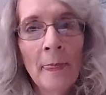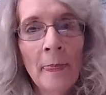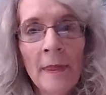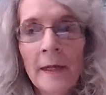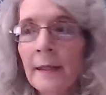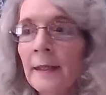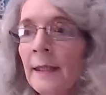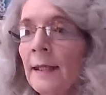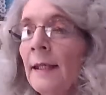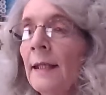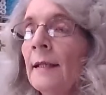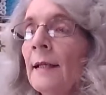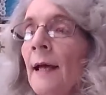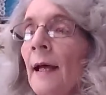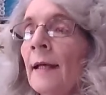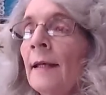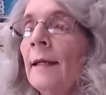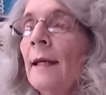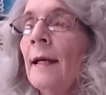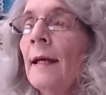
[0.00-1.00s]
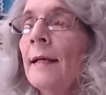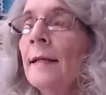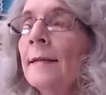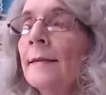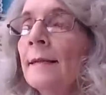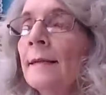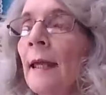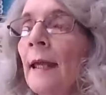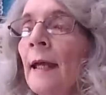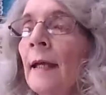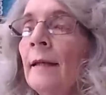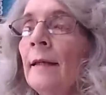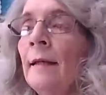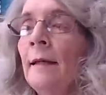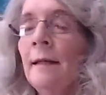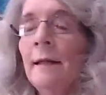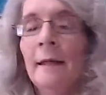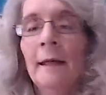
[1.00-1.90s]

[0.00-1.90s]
and the need, I guess, and